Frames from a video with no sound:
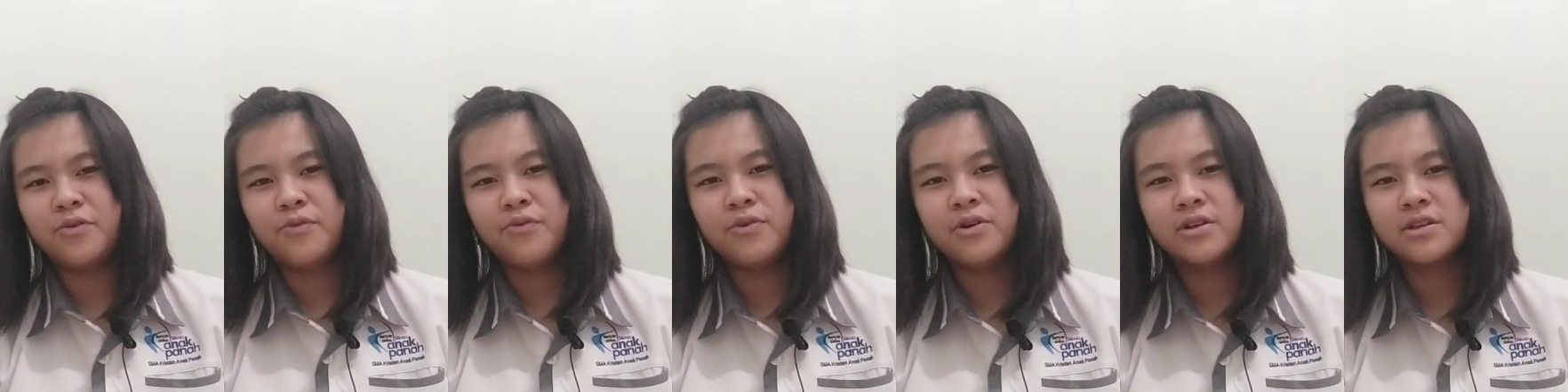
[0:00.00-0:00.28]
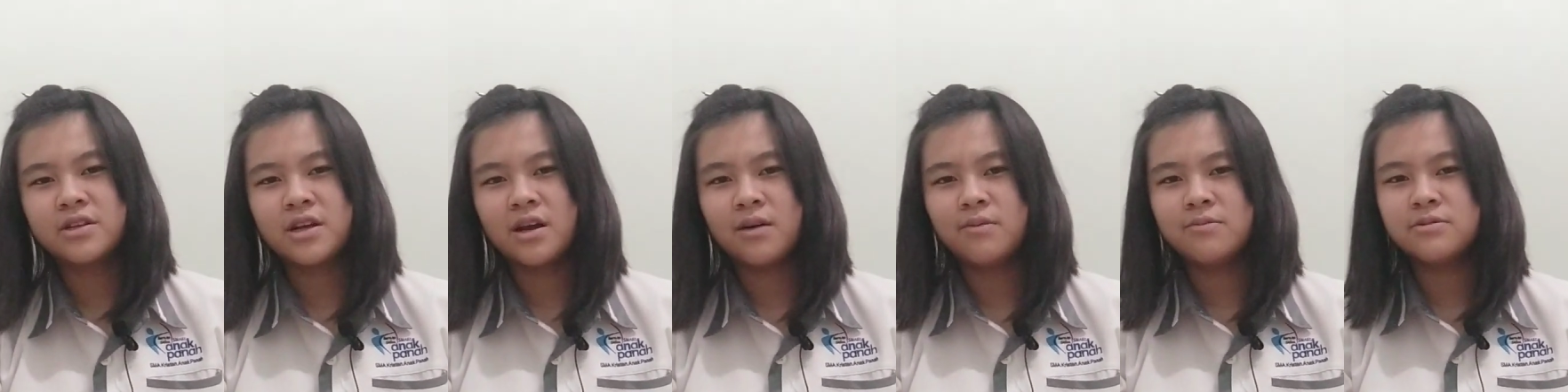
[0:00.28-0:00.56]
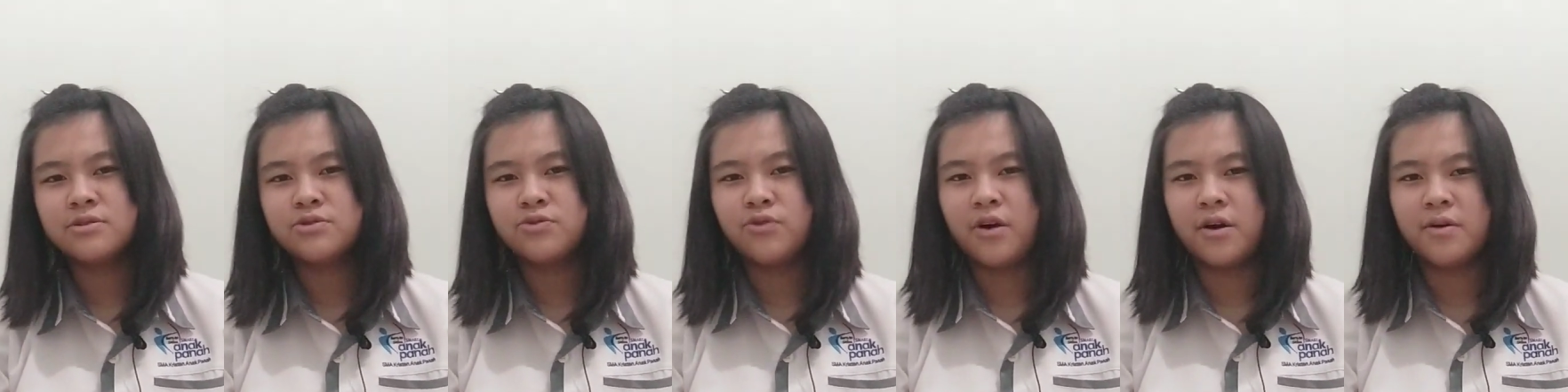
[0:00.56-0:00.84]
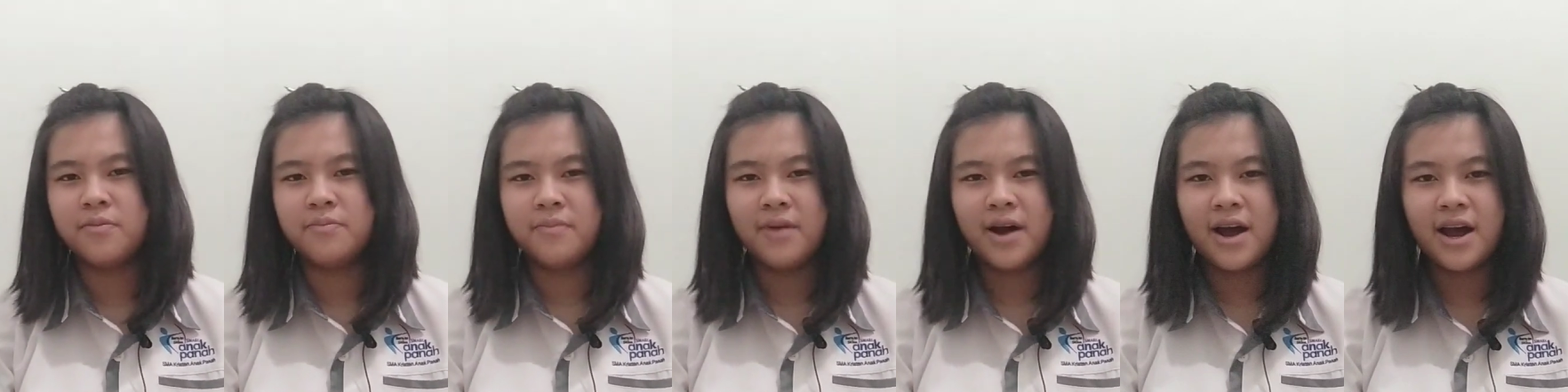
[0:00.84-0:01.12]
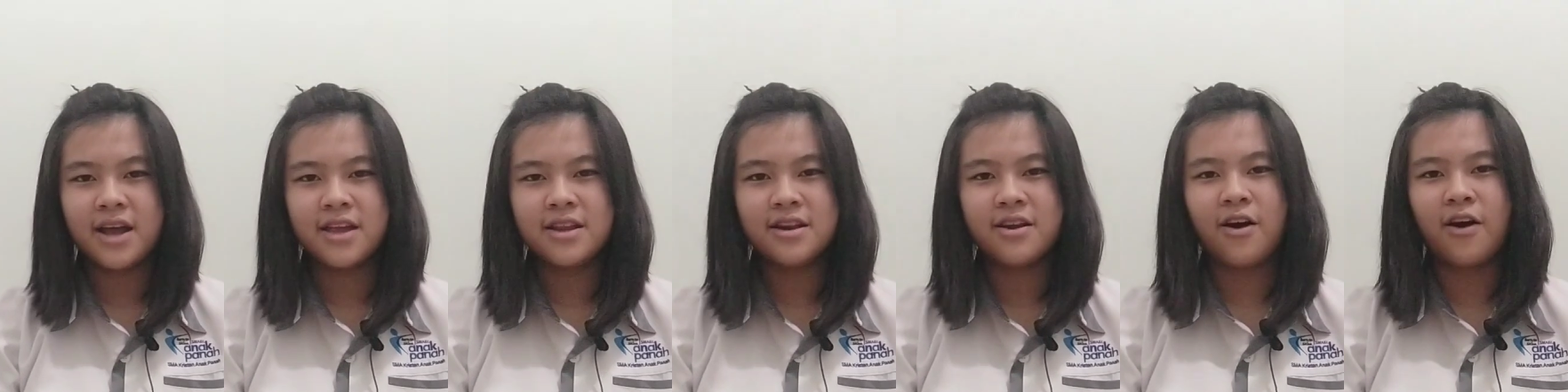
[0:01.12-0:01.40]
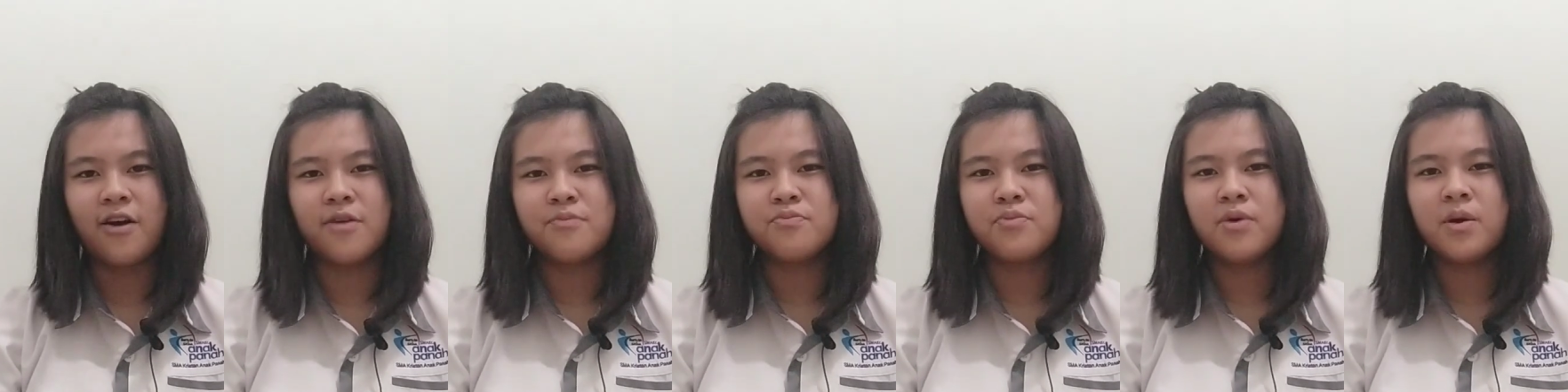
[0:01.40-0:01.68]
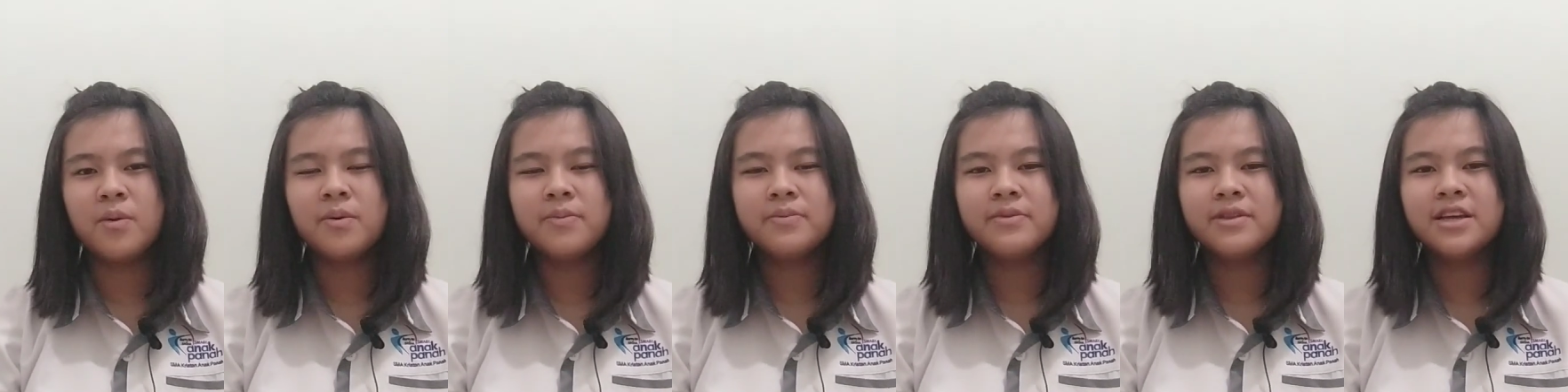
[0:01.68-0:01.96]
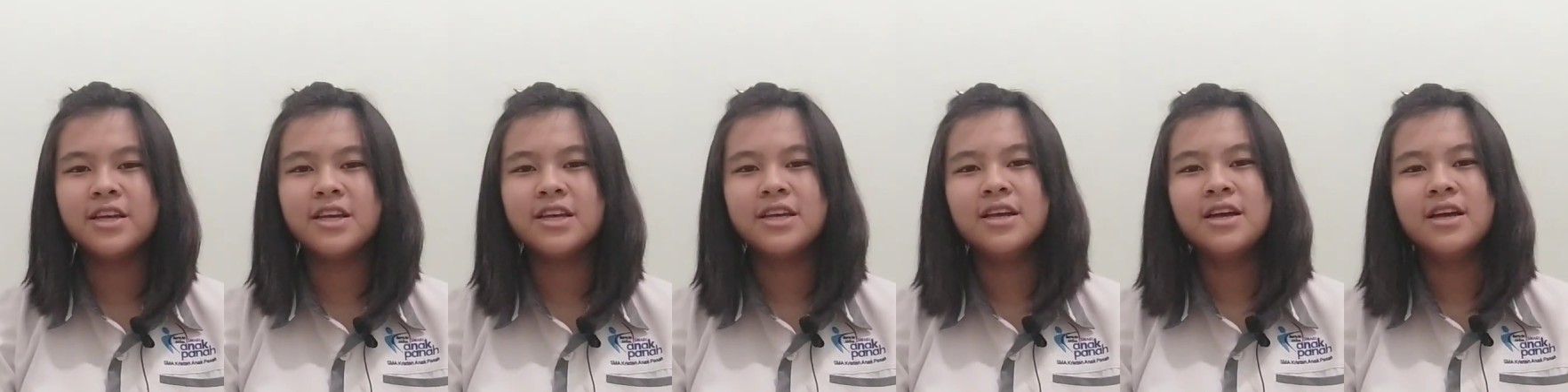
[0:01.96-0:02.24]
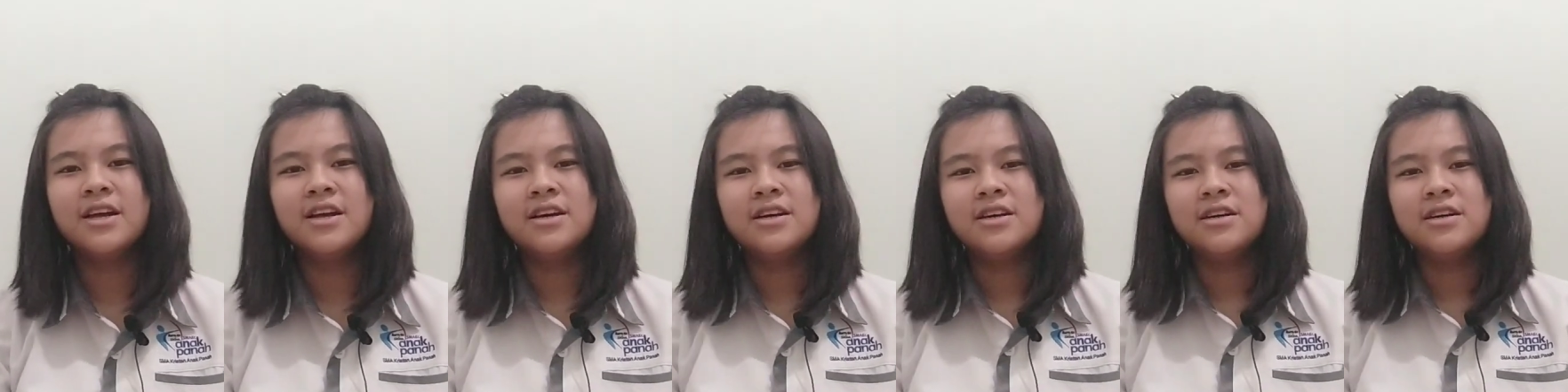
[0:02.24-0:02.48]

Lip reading: what comes to our mind are probably